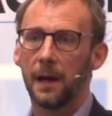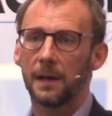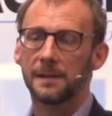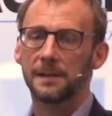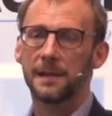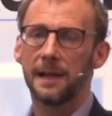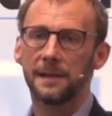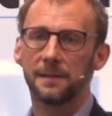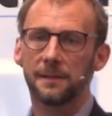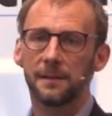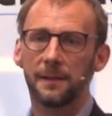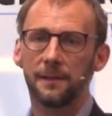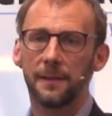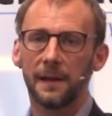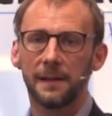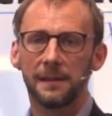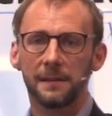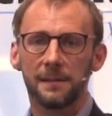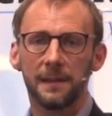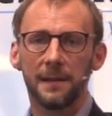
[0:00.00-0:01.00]
says that
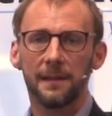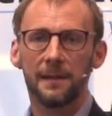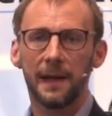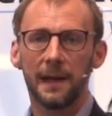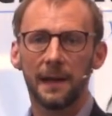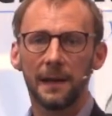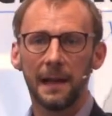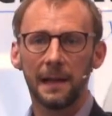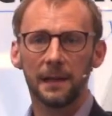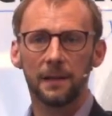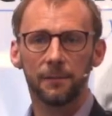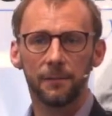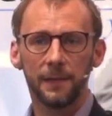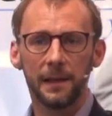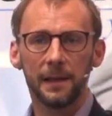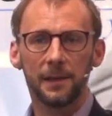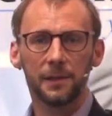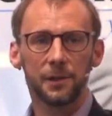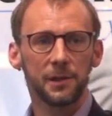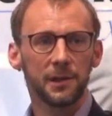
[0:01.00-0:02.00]
they see that lack of
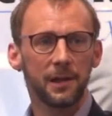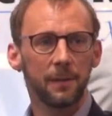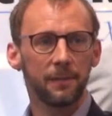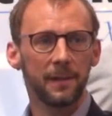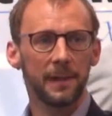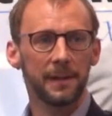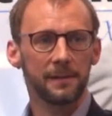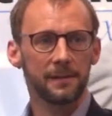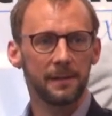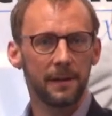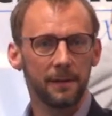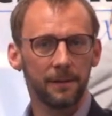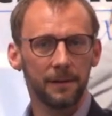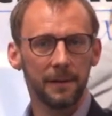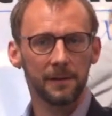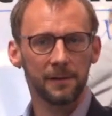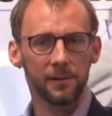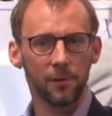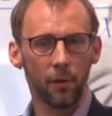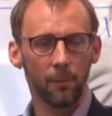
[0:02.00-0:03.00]
leadership, they see
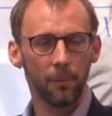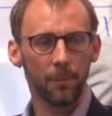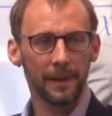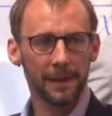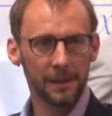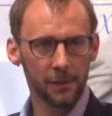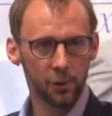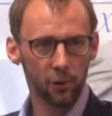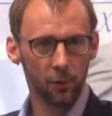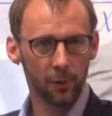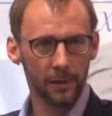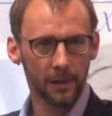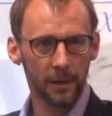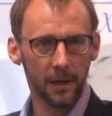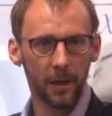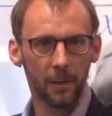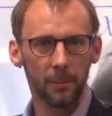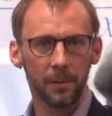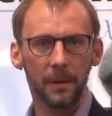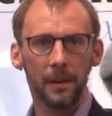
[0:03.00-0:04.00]
things not being joined
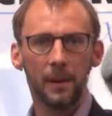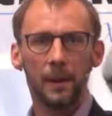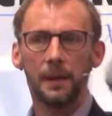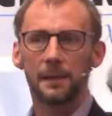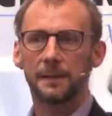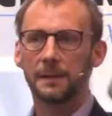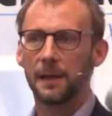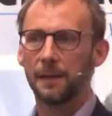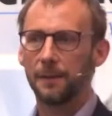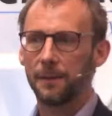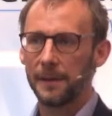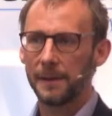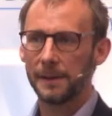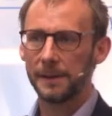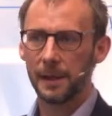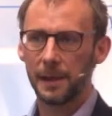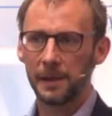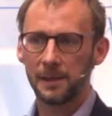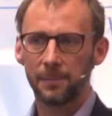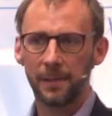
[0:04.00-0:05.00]
up, they see
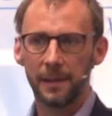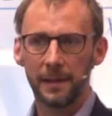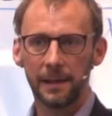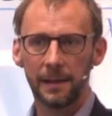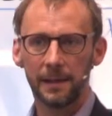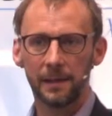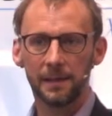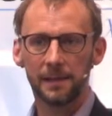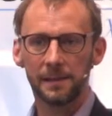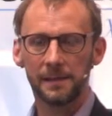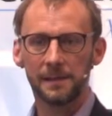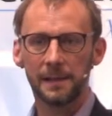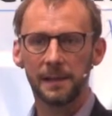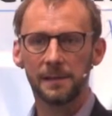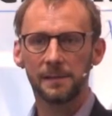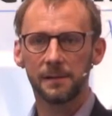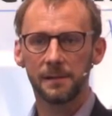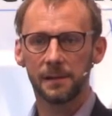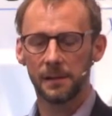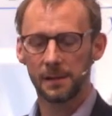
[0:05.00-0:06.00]
things being
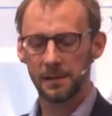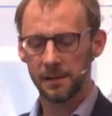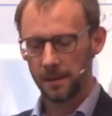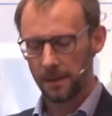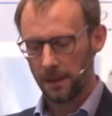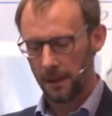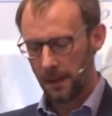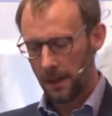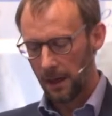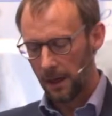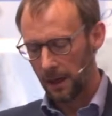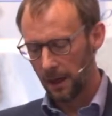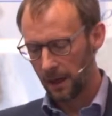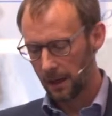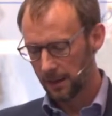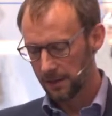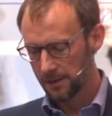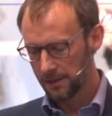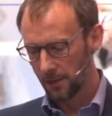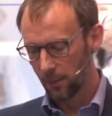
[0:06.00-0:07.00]
inconsistent.
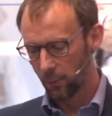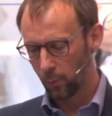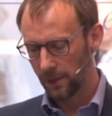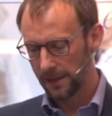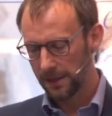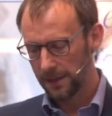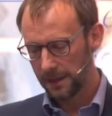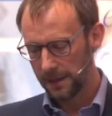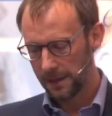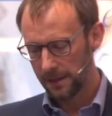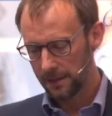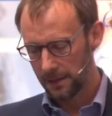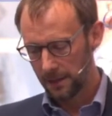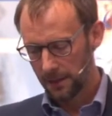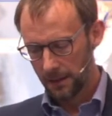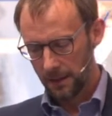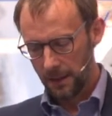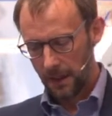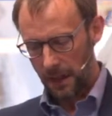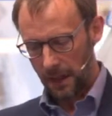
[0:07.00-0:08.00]
And so we need
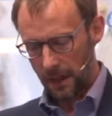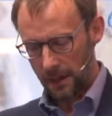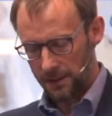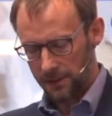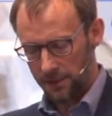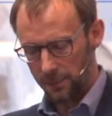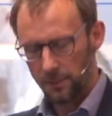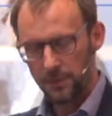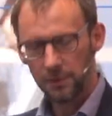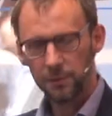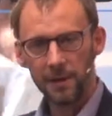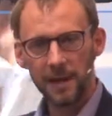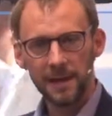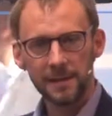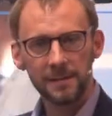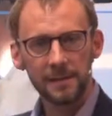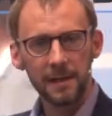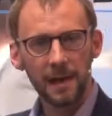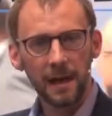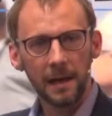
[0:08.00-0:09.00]
to
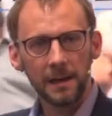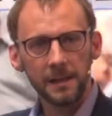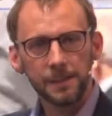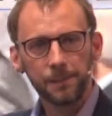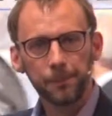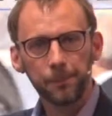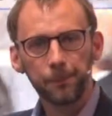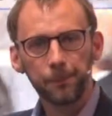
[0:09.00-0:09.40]
address that.